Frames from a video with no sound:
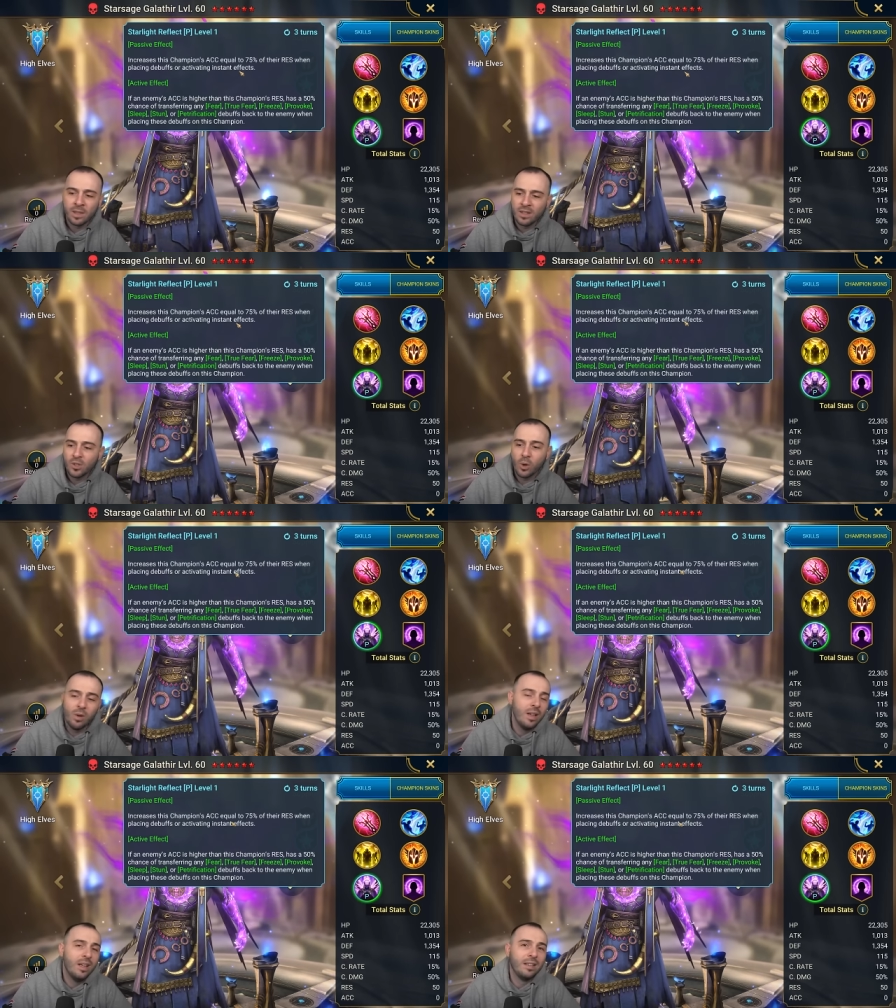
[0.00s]
So
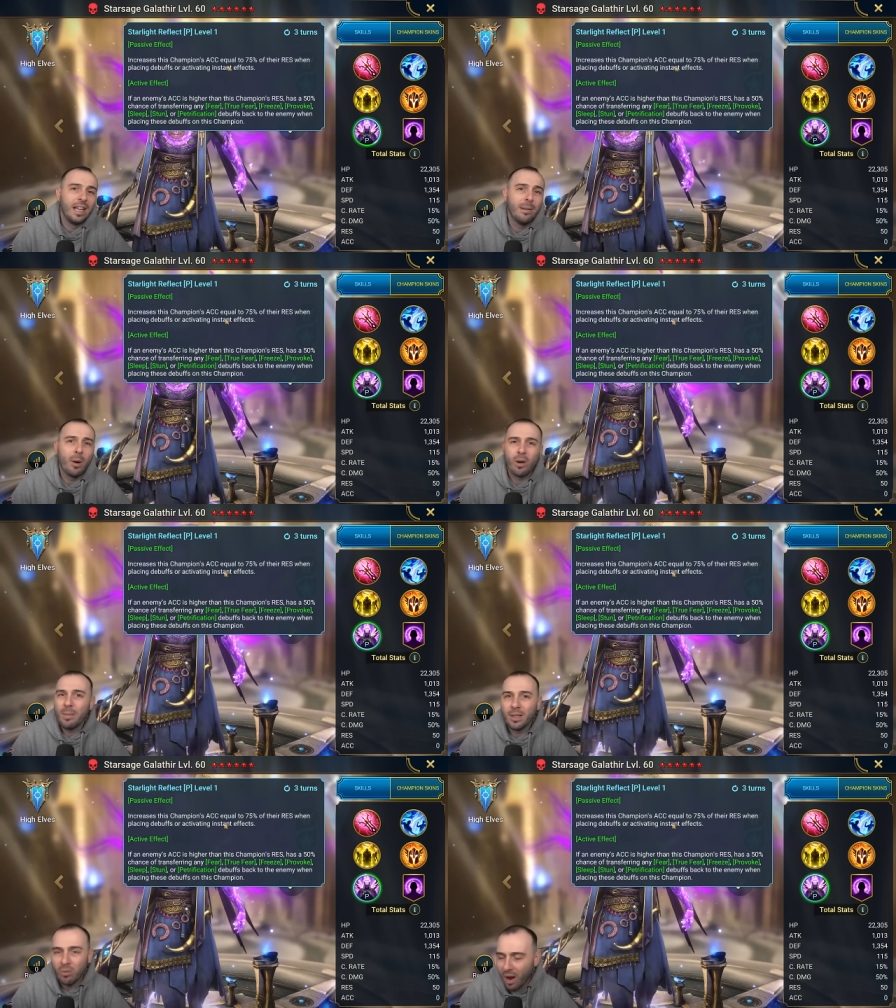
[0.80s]
think about a
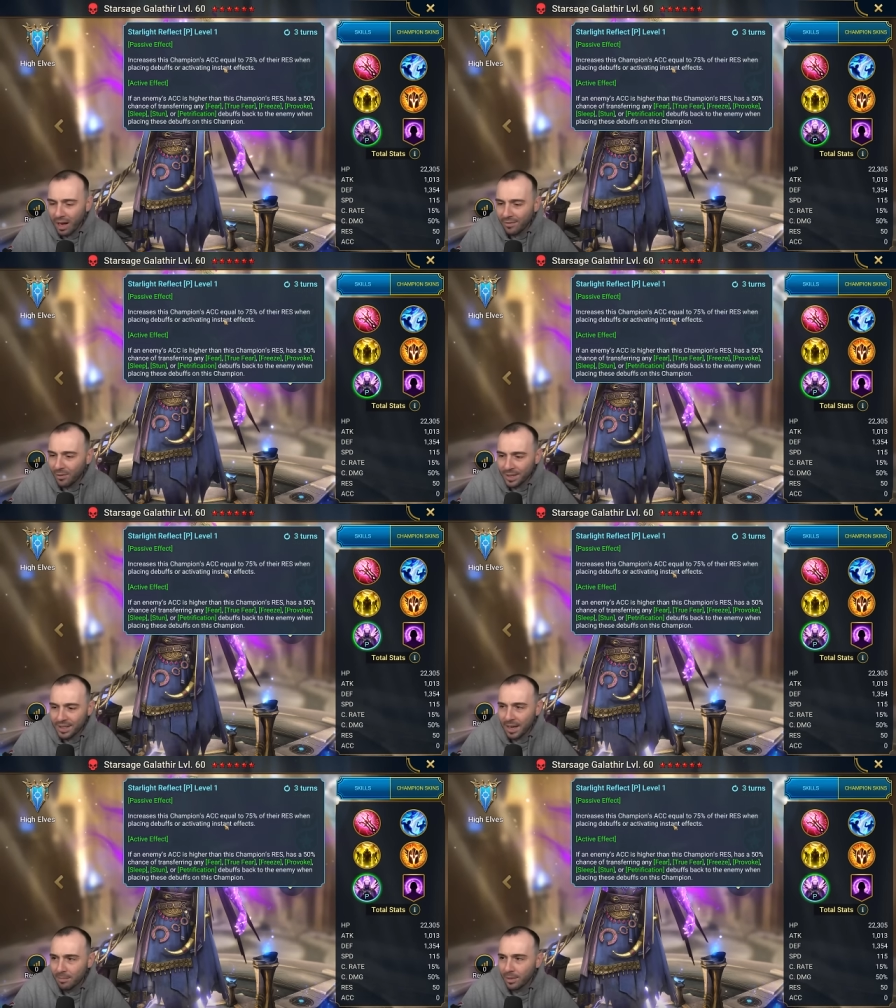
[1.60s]
Mithrala, for
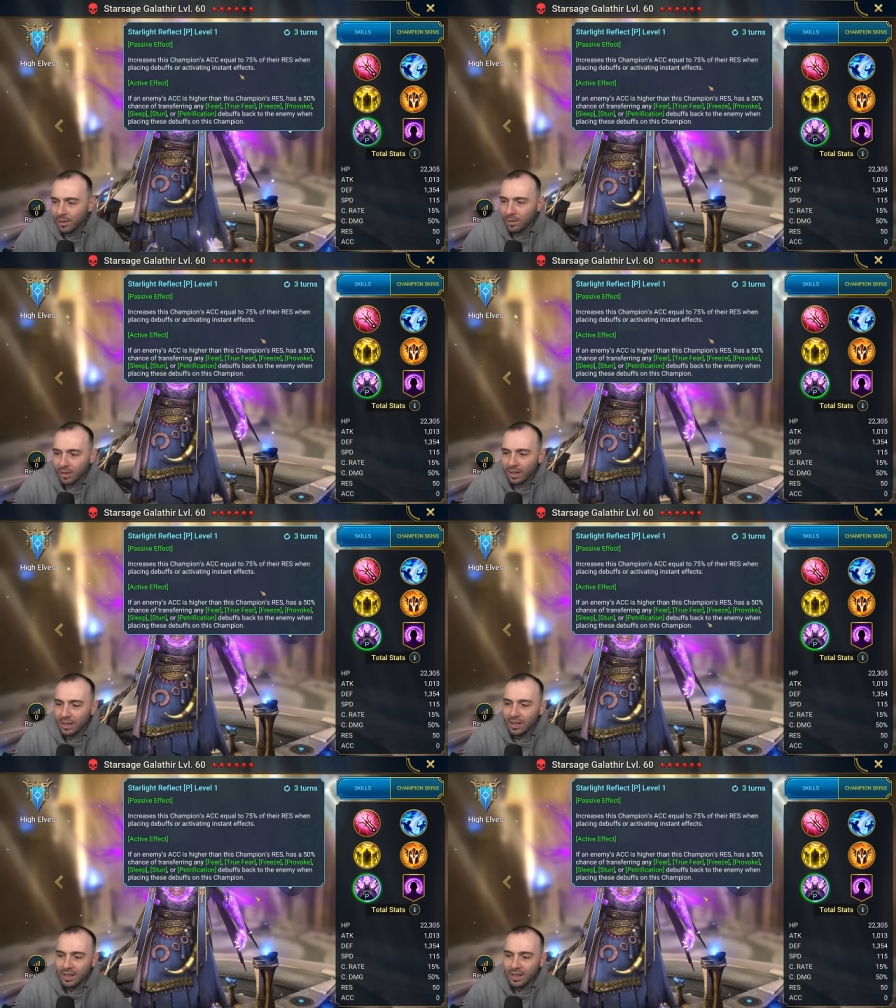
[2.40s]
example, or uh,